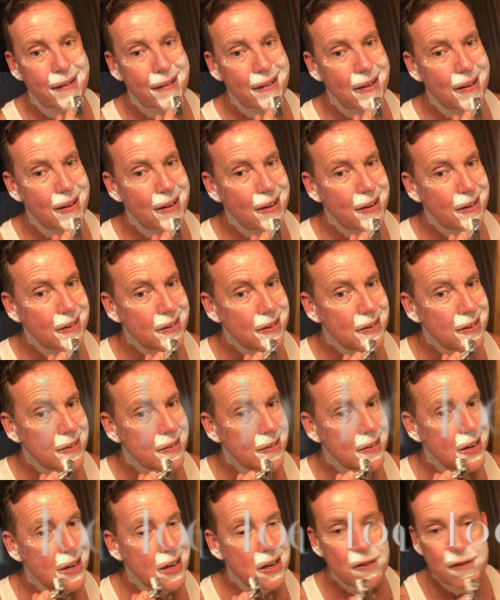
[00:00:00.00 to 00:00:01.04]
And last
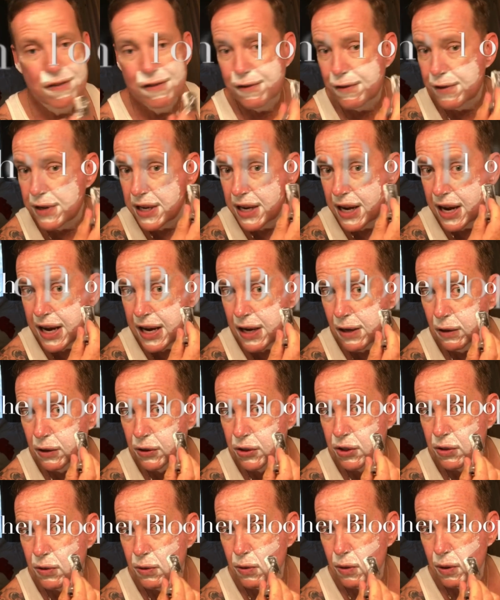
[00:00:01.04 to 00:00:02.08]
year they had a freak
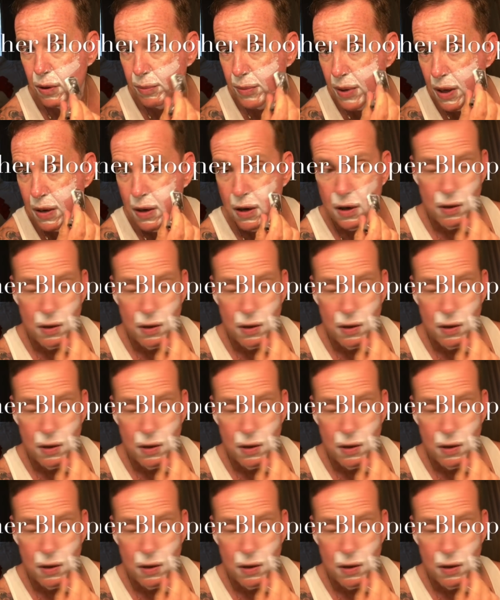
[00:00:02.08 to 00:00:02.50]
hailstorm.